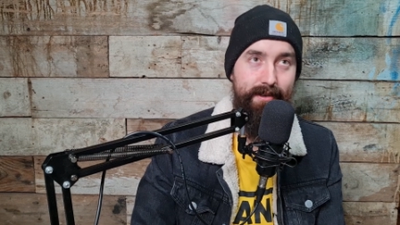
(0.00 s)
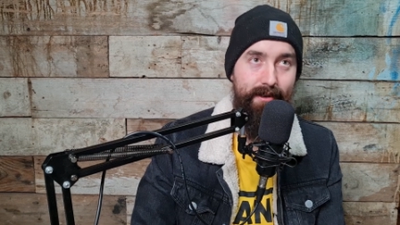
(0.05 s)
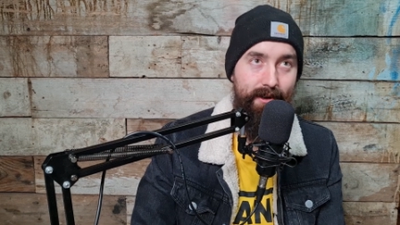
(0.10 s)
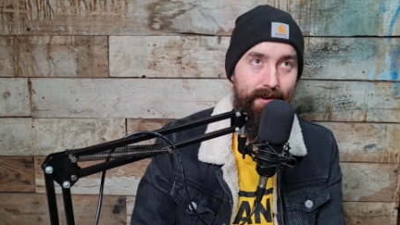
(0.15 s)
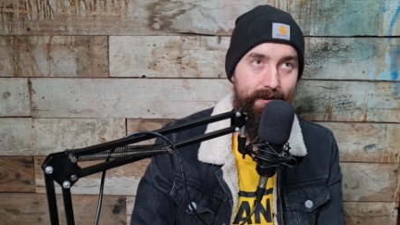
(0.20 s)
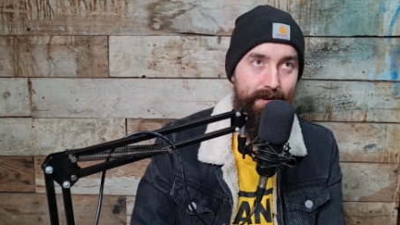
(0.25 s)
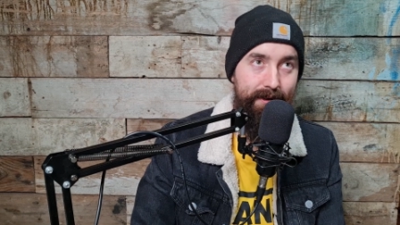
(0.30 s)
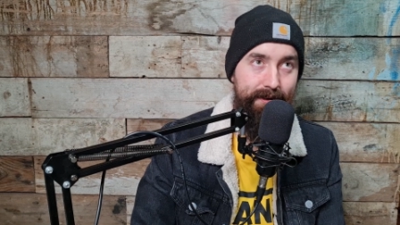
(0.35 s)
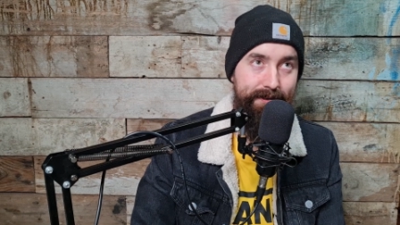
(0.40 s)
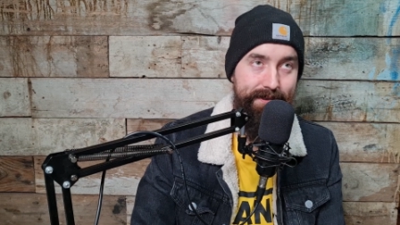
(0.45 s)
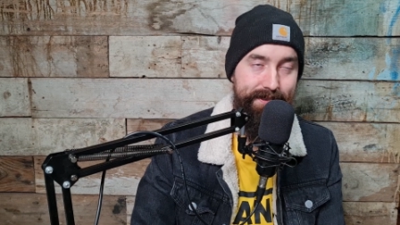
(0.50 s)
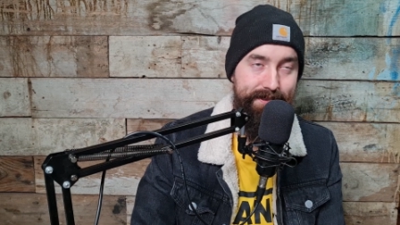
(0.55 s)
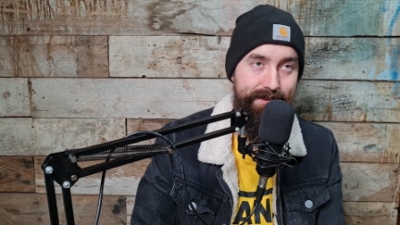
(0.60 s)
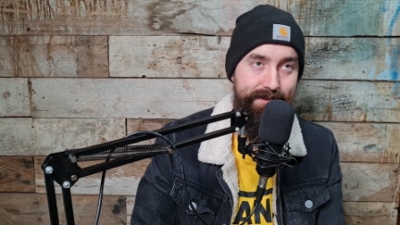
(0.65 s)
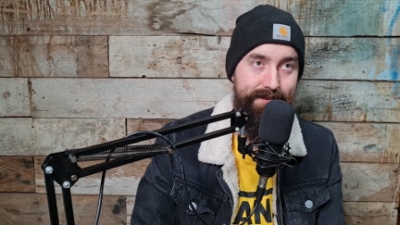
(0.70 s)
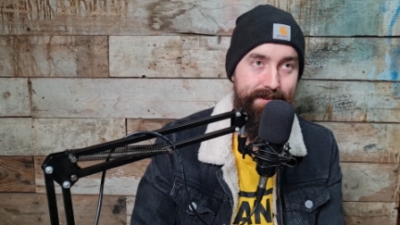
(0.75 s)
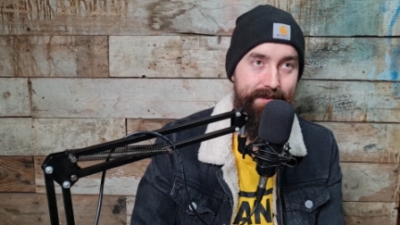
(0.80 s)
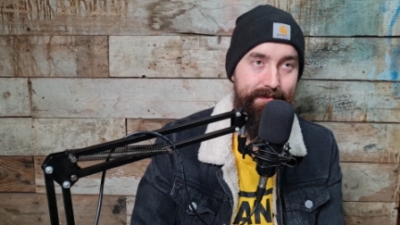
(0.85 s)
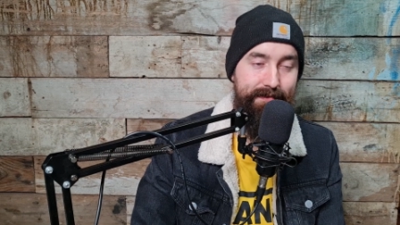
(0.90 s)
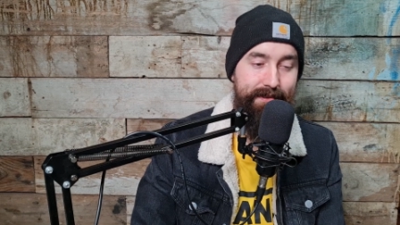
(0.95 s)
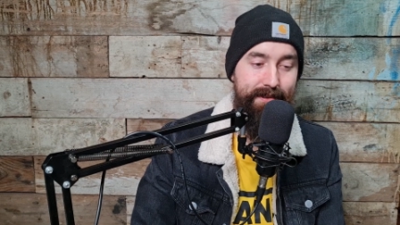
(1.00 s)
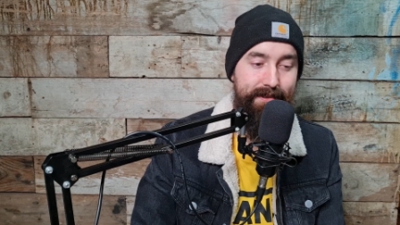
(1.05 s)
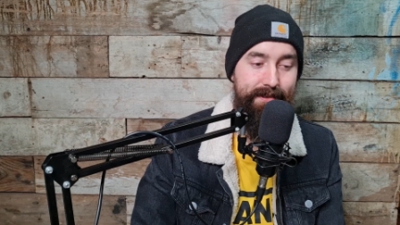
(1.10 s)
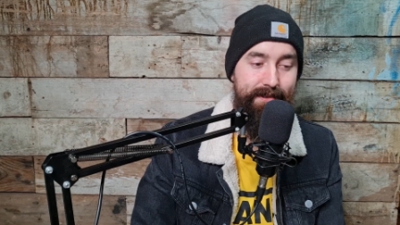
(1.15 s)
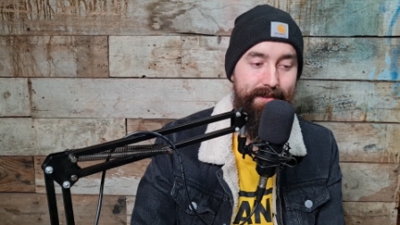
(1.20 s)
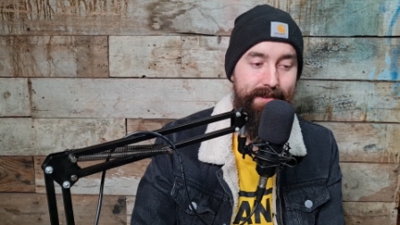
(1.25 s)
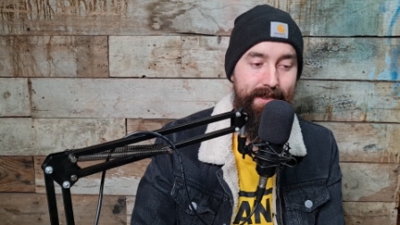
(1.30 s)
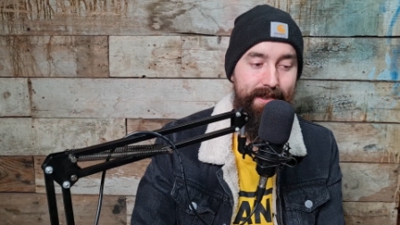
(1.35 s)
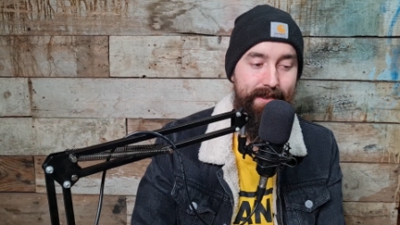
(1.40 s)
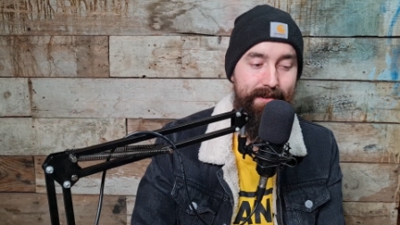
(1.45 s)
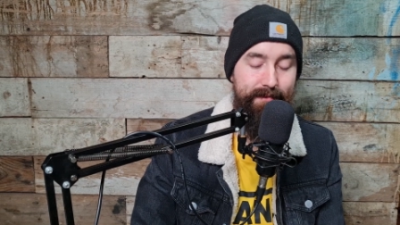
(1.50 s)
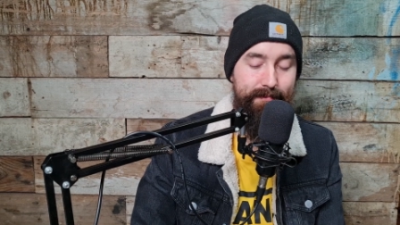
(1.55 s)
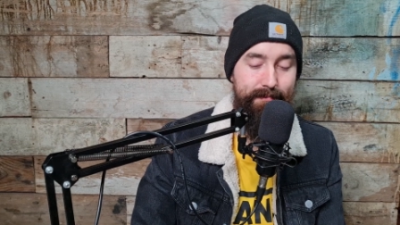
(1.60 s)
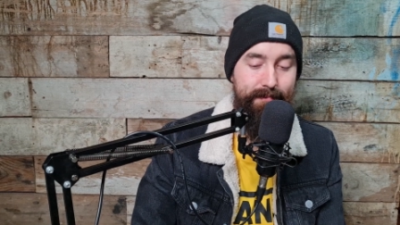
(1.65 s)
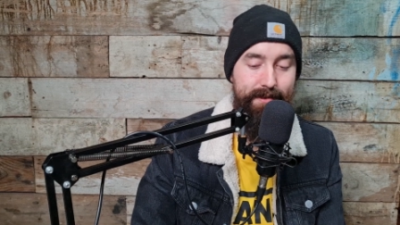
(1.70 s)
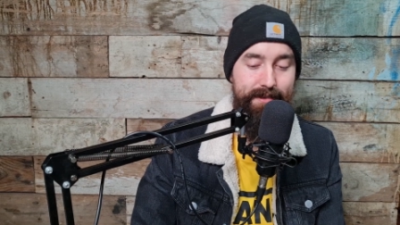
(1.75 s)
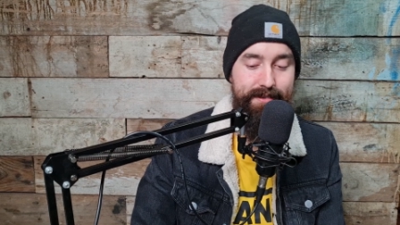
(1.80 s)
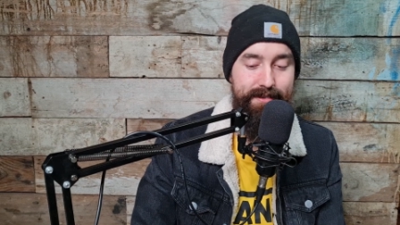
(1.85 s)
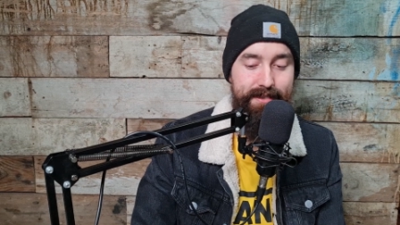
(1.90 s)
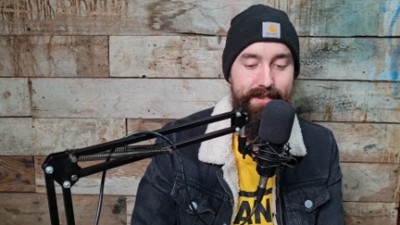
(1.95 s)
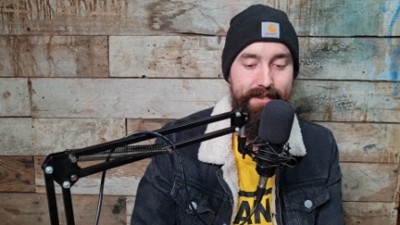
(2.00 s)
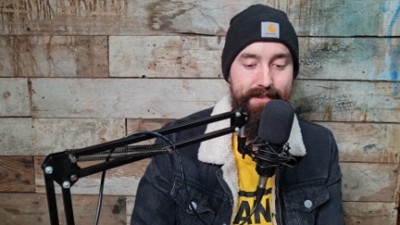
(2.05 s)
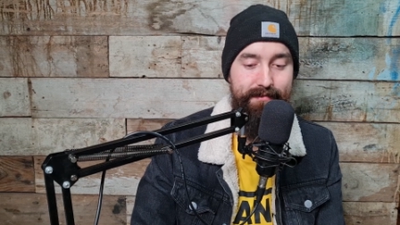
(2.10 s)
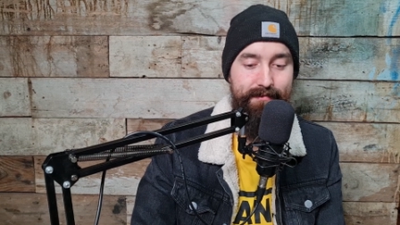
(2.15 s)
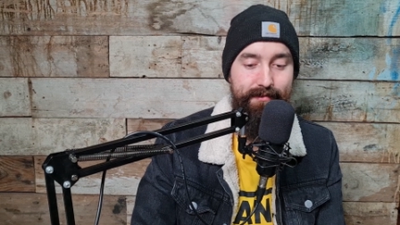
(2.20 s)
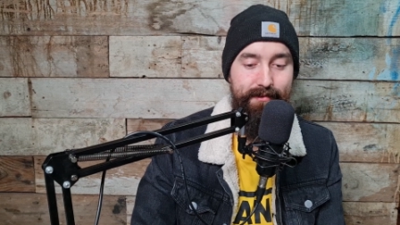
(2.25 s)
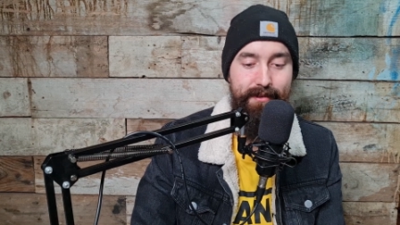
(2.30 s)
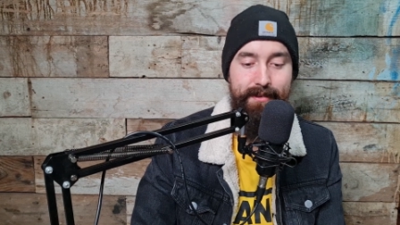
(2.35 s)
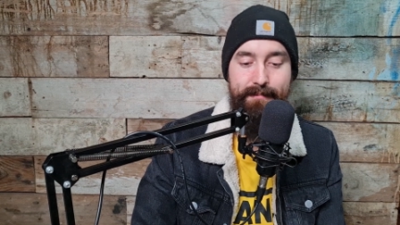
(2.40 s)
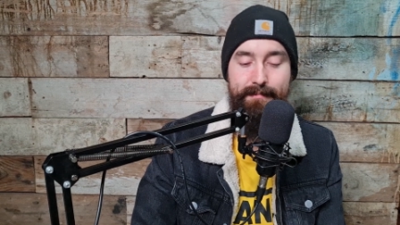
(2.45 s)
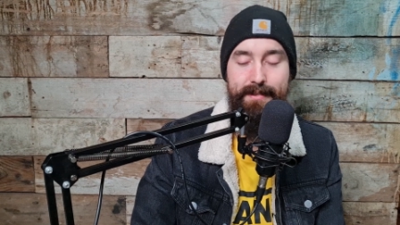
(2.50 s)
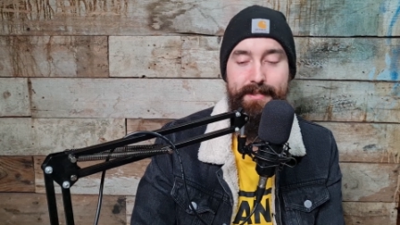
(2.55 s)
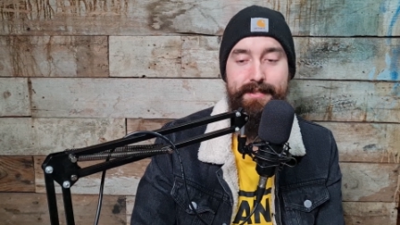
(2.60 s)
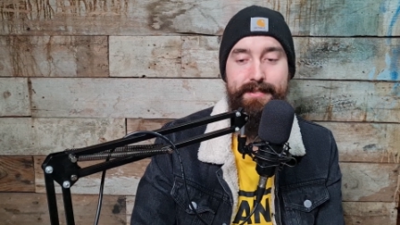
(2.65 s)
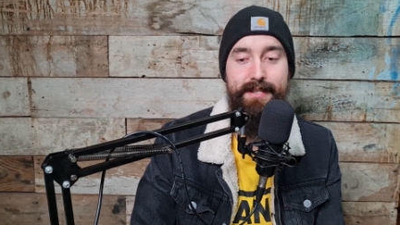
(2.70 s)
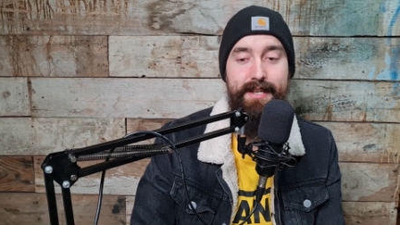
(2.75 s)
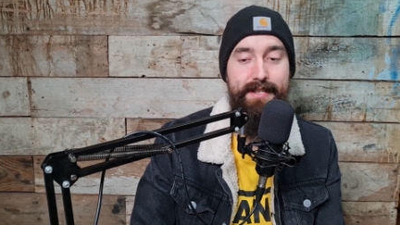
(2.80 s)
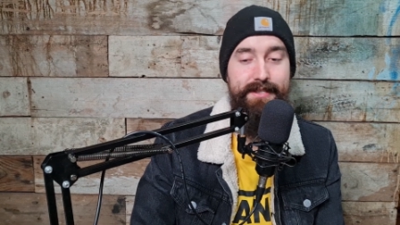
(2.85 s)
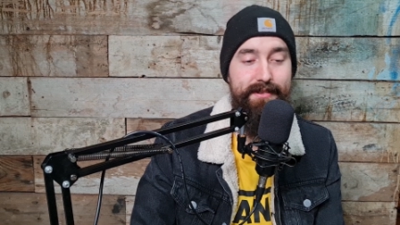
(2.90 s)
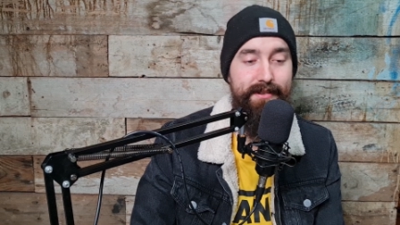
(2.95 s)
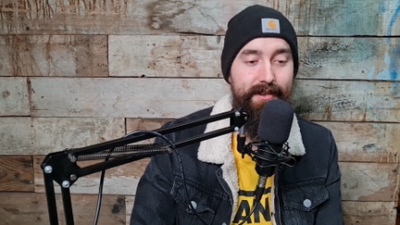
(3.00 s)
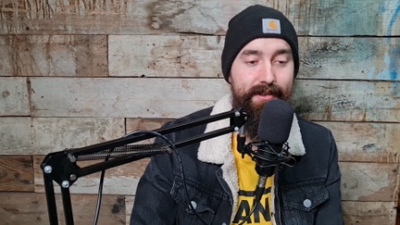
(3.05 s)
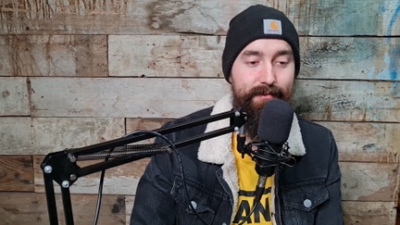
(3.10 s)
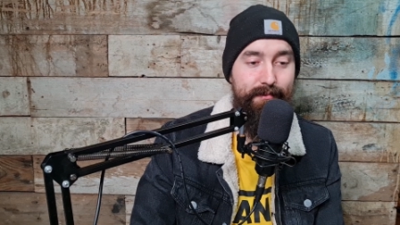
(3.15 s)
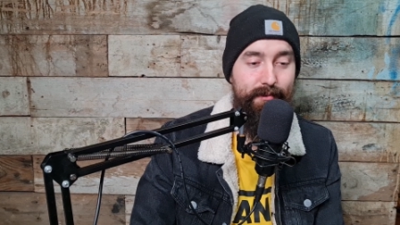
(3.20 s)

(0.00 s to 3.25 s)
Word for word: I always usually think that most of these fruity beers taste like